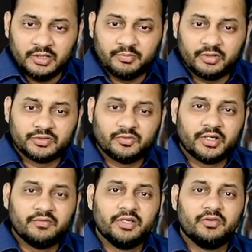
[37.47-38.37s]
because
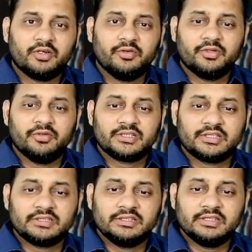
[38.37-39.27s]
whatever you are going to
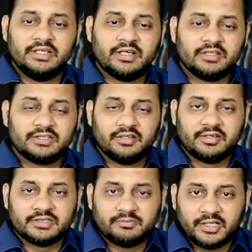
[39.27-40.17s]
discuss in the interest rate
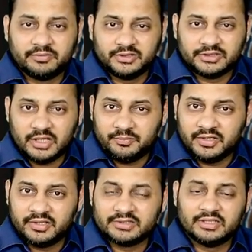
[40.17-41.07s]
risk management
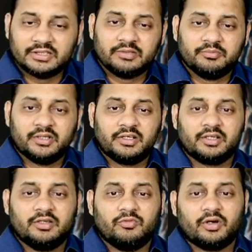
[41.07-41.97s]
chapter is nothing
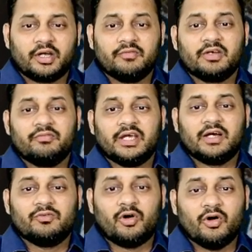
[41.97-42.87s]
but whatever we
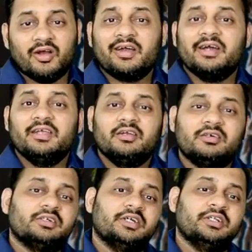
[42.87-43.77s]
have already
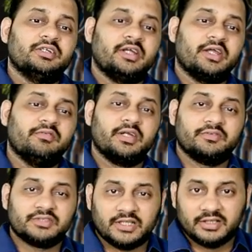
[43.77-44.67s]
learned in the
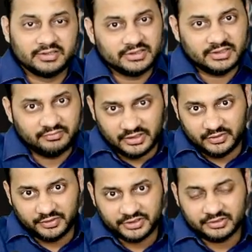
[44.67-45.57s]
derivatives analysis and
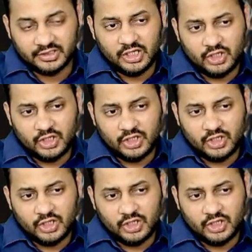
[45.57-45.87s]
valuation.